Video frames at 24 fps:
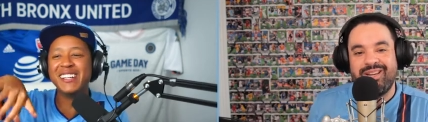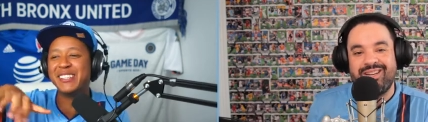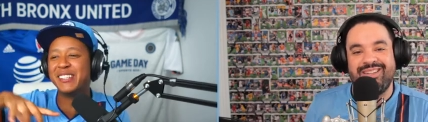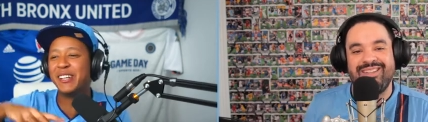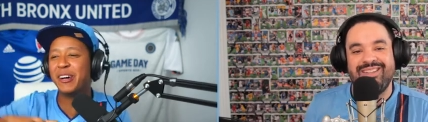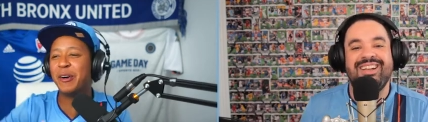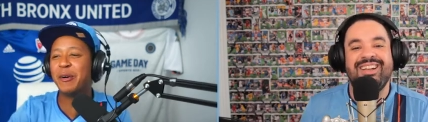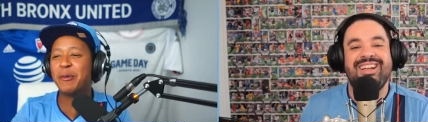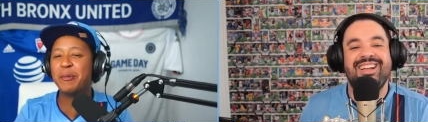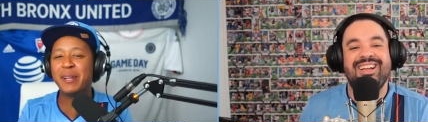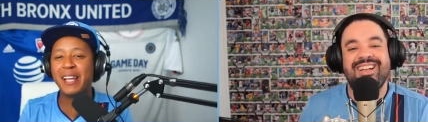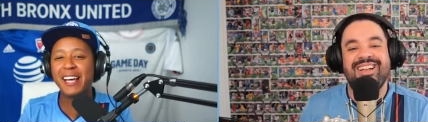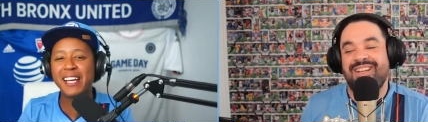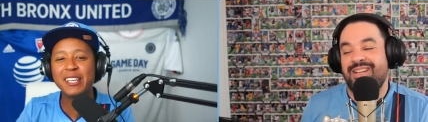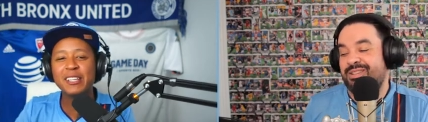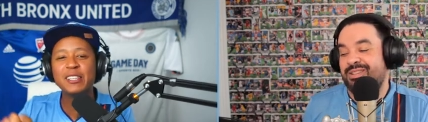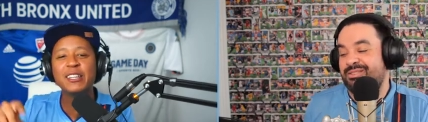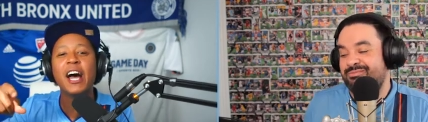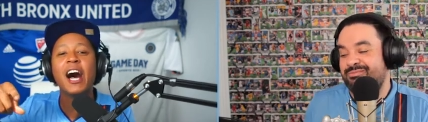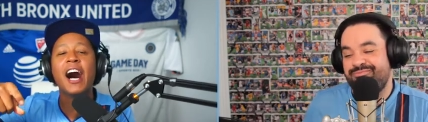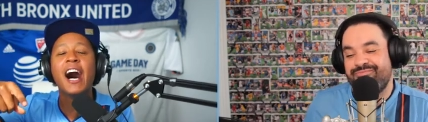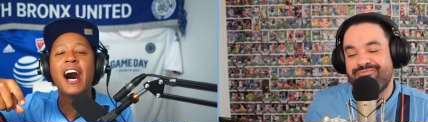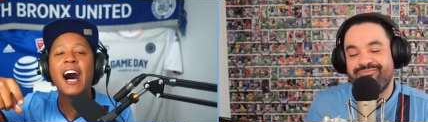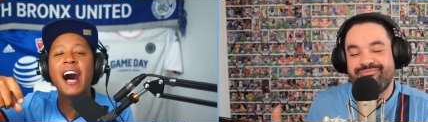Speaker 1: no, like,
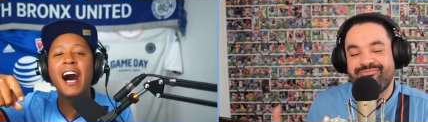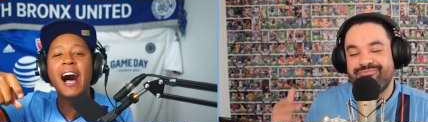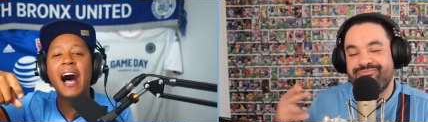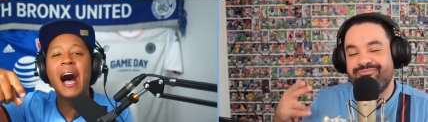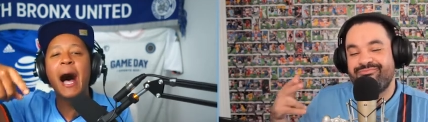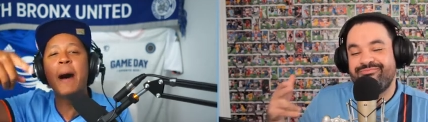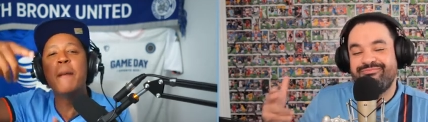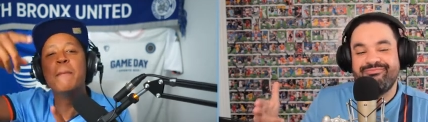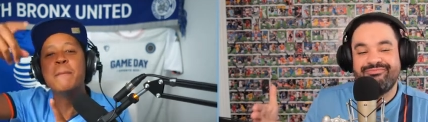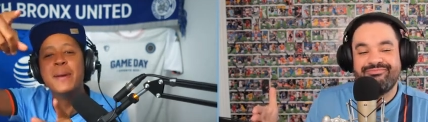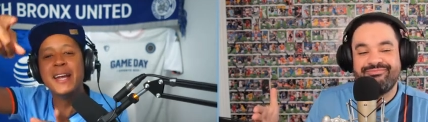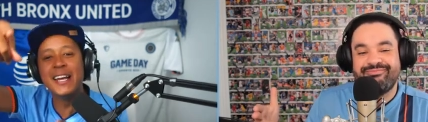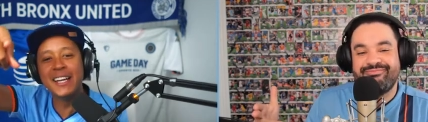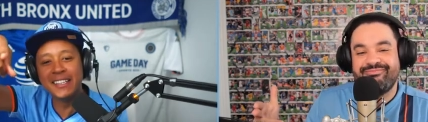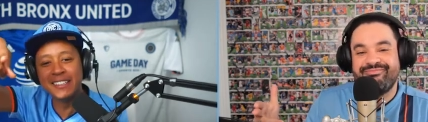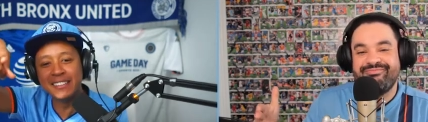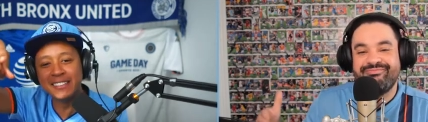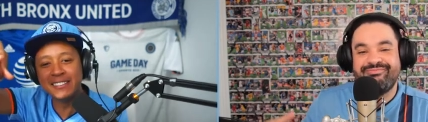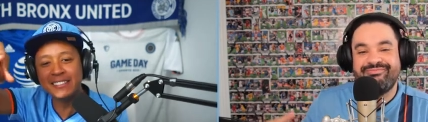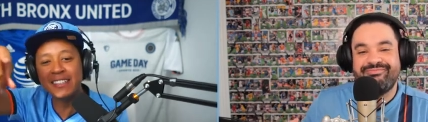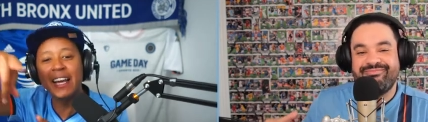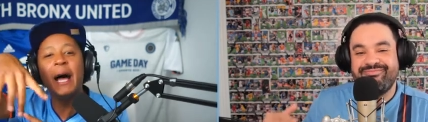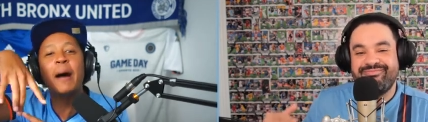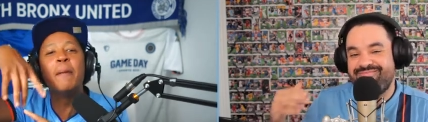nah, I meant,
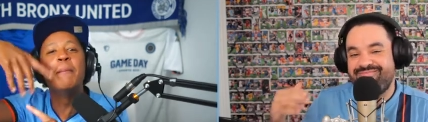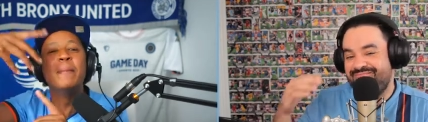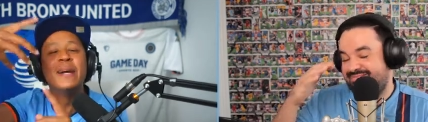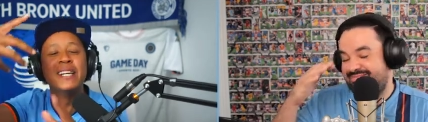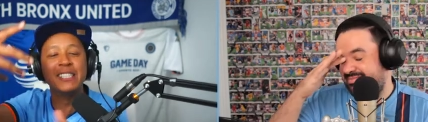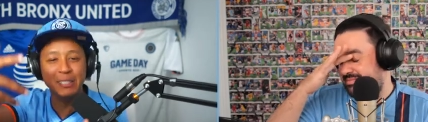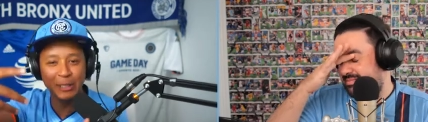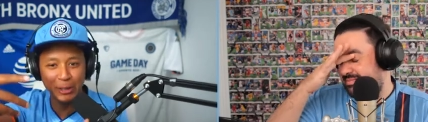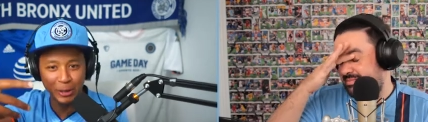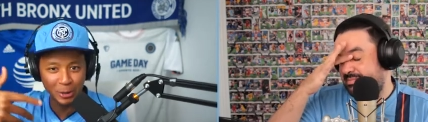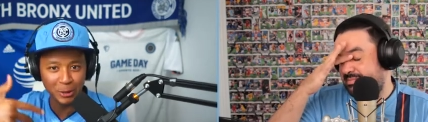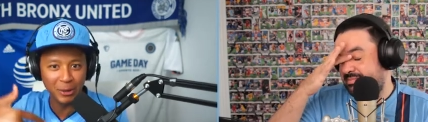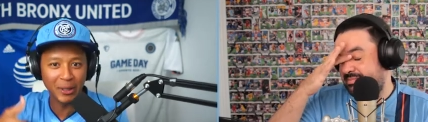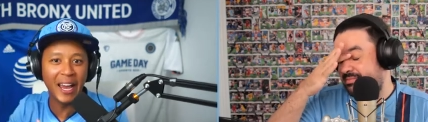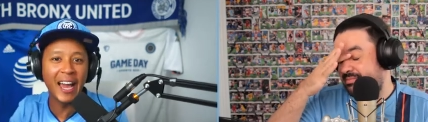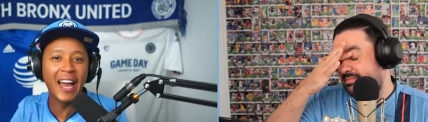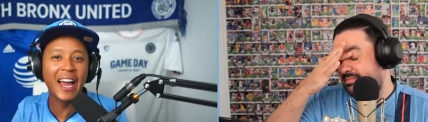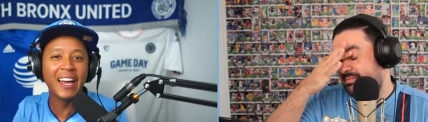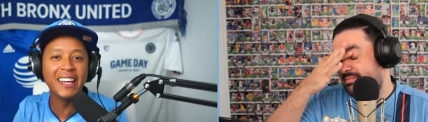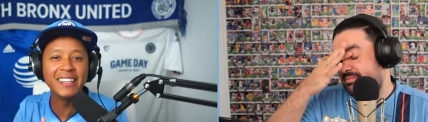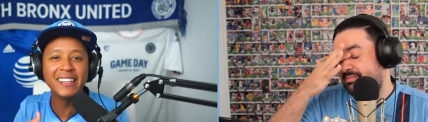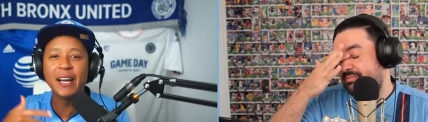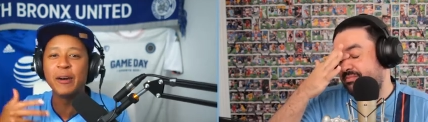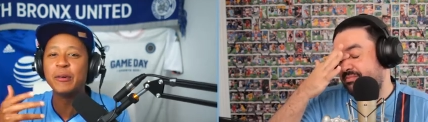
Speaker 2: I meant to do
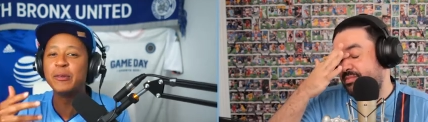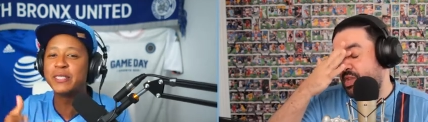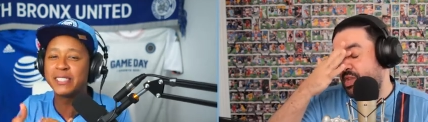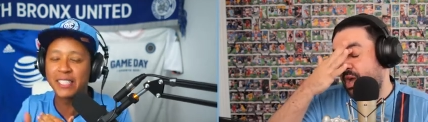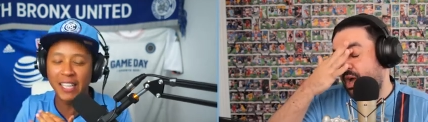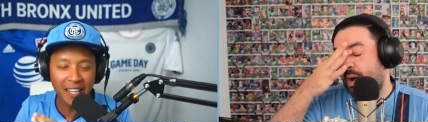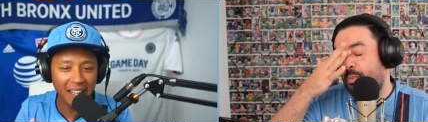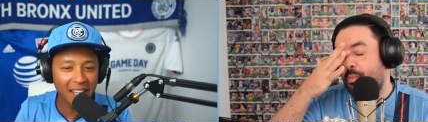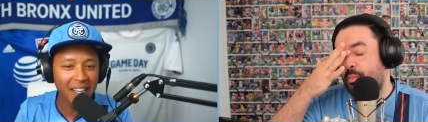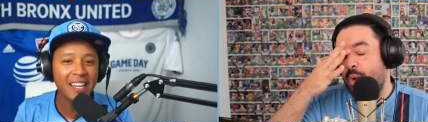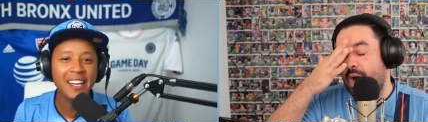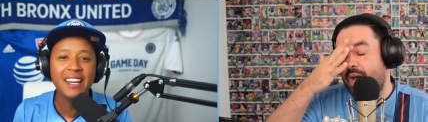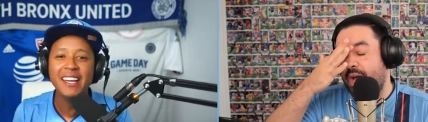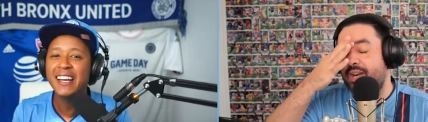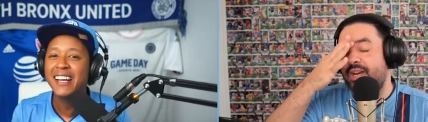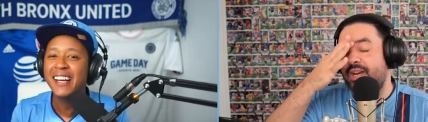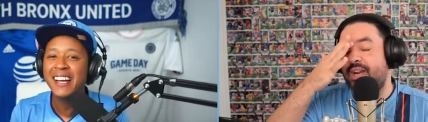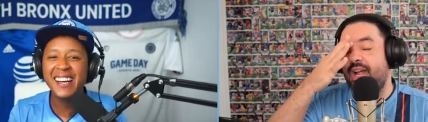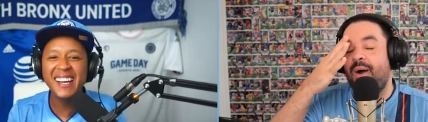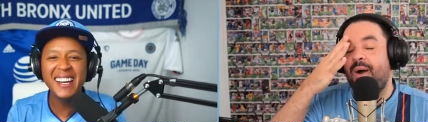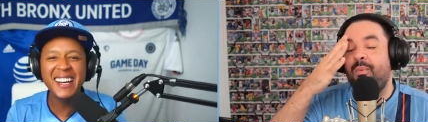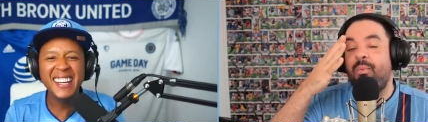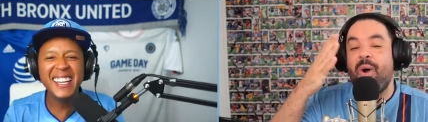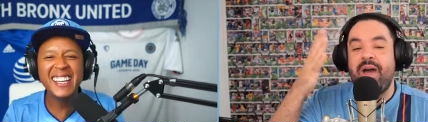that. That was Yo, like, I wanted,
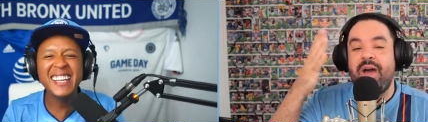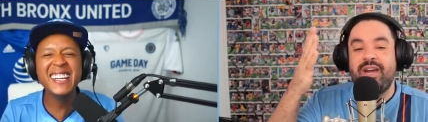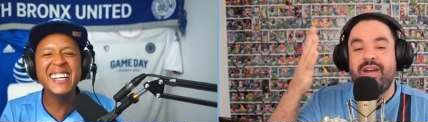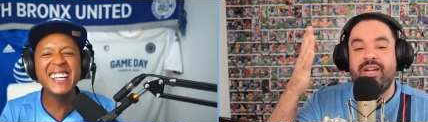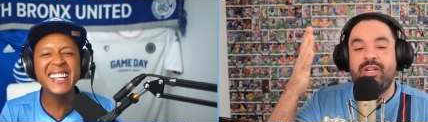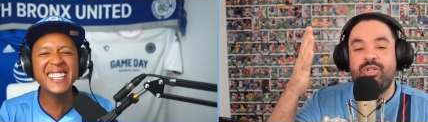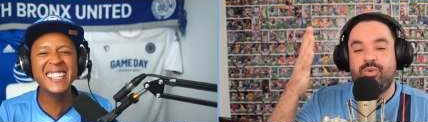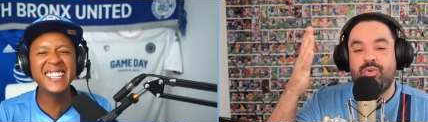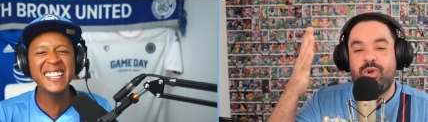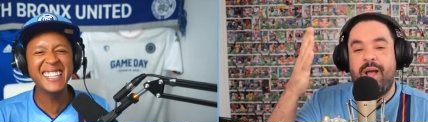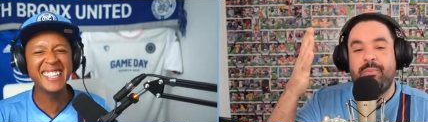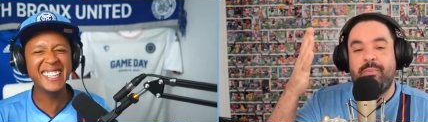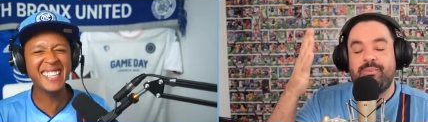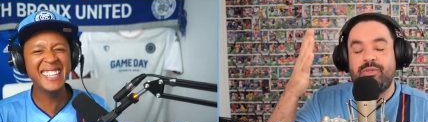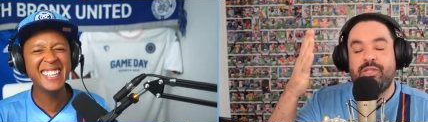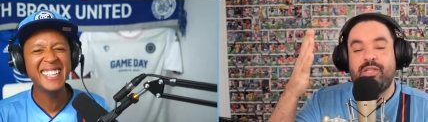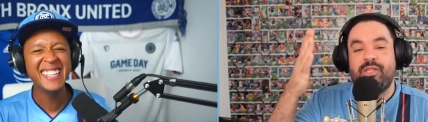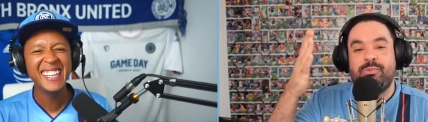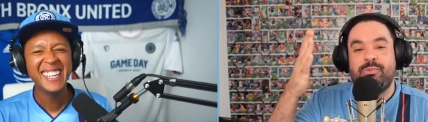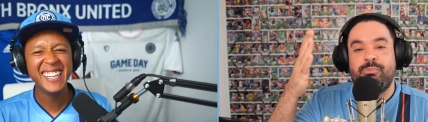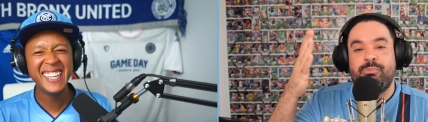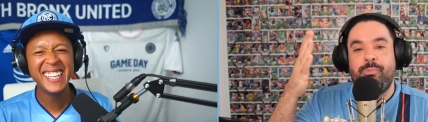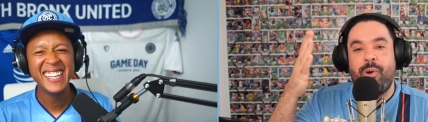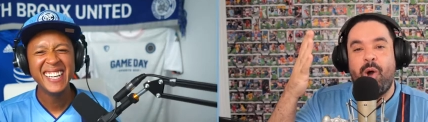I wanted to drop
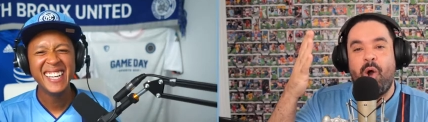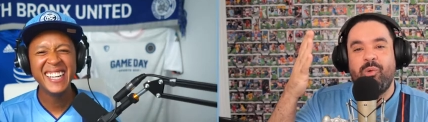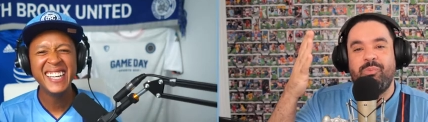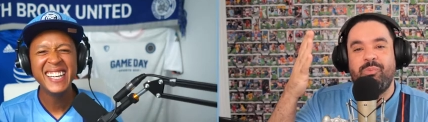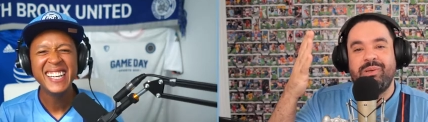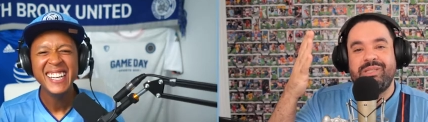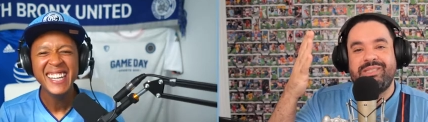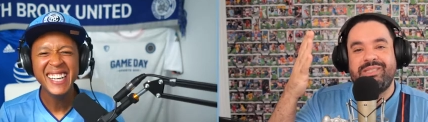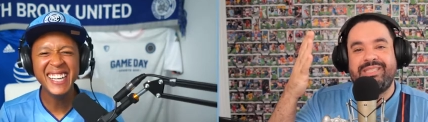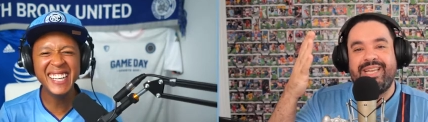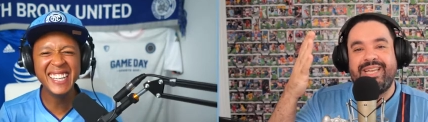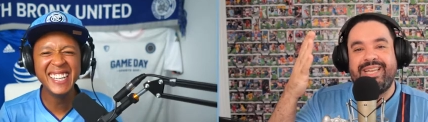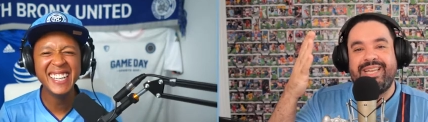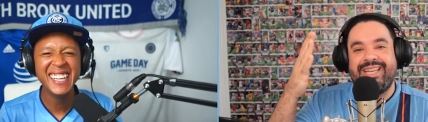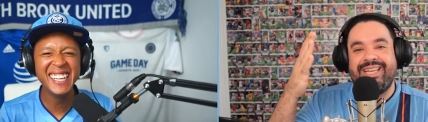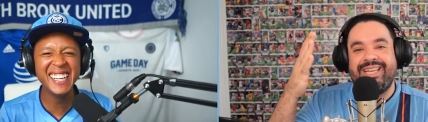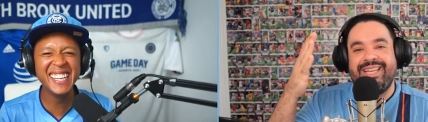this boba tea.